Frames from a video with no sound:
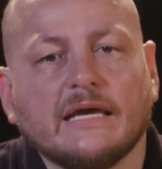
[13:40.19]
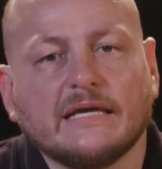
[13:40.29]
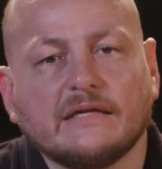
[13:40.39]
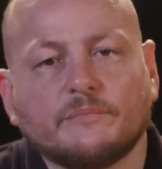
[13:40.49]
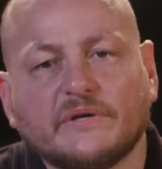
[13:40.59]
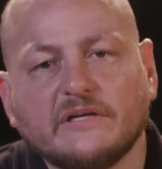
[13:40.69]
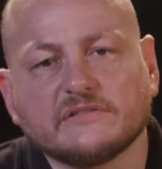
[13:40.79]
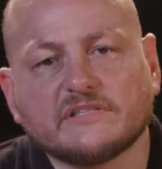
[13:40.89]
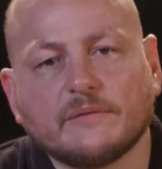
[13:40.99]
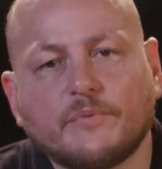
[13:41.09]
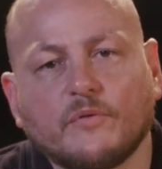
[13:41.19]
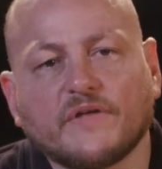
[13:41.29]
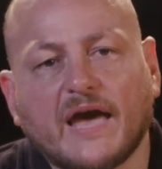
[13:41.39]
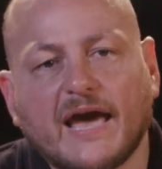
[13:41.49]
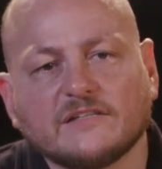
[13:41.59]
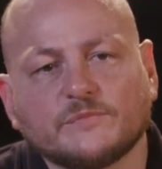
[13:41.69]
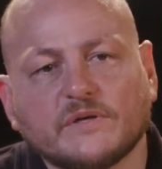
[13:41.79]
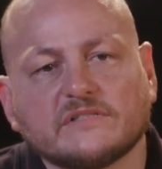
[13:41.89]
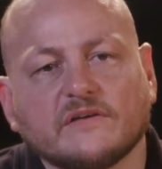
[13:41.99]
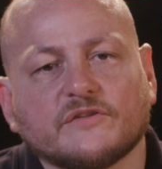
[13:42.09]
It appears that both
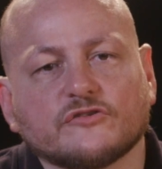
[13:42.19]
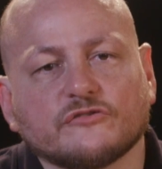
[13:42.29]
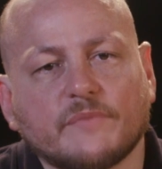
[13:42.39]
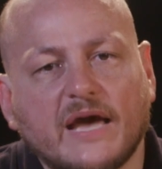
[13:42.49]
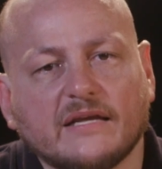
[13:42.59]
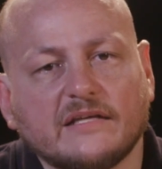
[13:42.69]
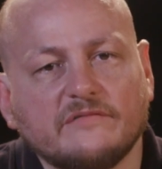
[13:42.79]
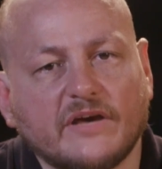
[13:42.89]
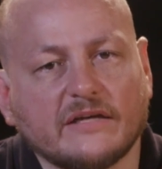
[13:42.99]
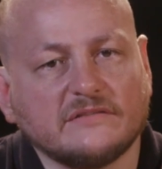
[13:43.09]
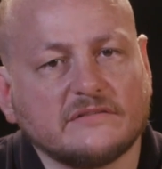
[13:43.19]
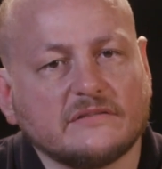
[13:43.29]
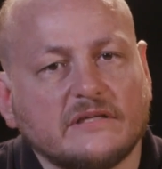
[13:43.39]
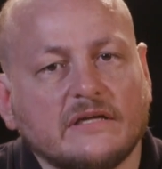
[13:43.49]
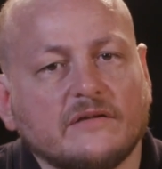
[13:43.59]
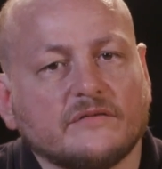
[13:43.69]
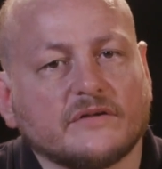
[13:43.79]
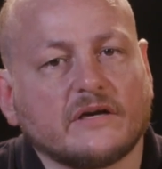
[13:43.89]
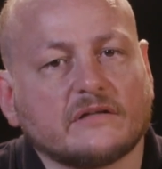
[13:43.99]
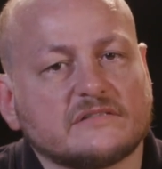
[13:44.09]
aspects of the traumatic event,
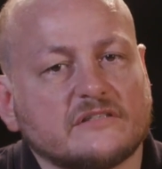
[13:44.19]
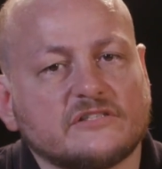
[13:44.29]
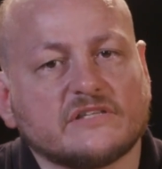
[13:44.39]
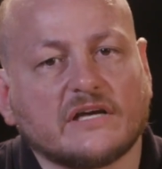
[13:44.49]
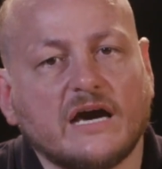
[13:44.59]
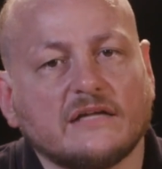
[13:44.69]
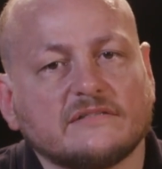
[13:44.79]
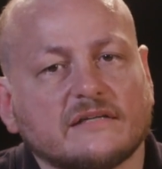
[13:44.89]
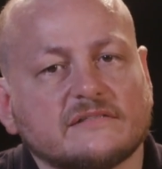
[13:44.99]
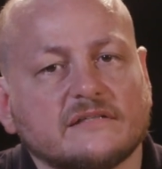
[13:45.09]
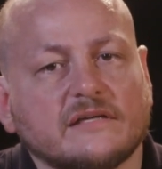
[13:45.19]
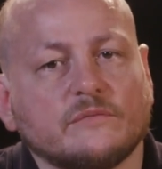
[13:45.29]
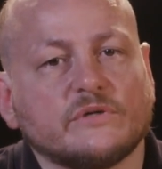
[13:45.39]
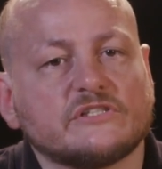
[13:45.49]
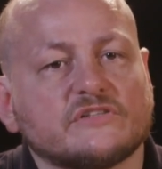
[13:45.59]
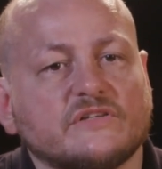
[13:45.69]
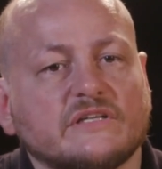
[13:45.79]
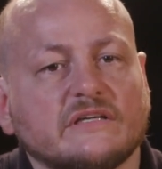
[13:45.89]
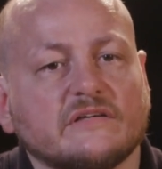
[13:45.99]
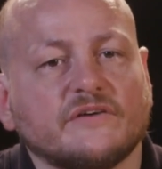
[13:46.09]
such as the context in which
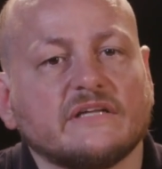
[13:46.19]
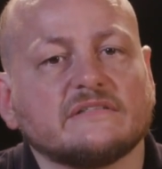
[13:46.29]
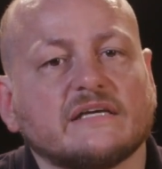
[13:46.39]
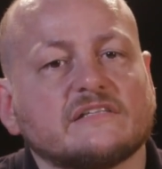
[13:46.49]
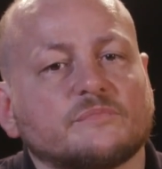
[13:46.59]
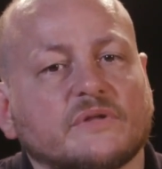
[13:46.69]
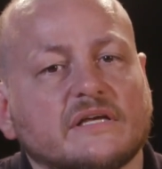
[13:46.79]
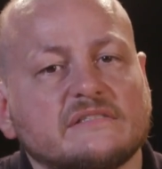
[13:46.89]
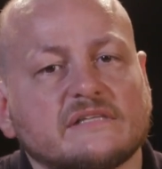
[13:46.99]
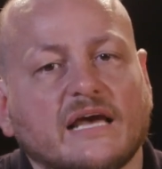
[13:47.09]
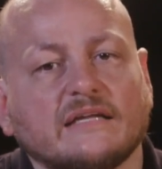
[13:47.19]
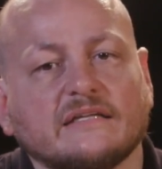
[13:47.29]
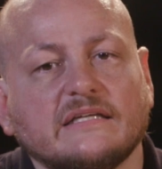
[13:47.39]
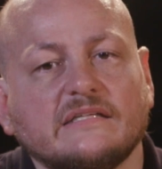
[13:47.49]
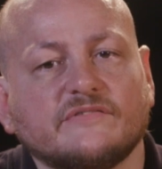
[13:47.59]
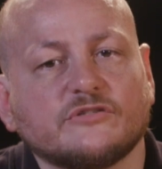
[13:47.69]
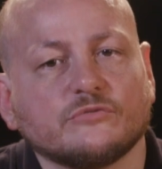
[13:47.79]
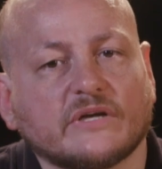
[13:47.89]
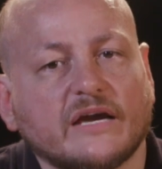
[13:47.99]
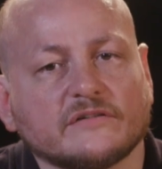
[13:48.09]
the event takes place and
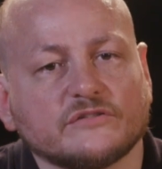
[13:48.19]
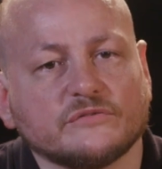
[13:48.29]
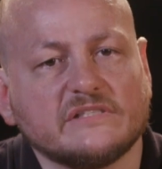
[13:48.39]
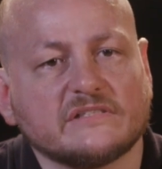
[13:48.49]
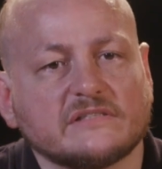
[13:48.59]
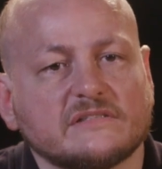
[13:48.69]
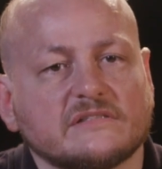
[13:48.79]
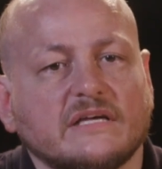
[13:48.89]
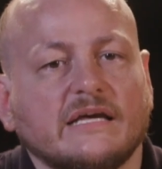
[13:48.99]
individual characteristics,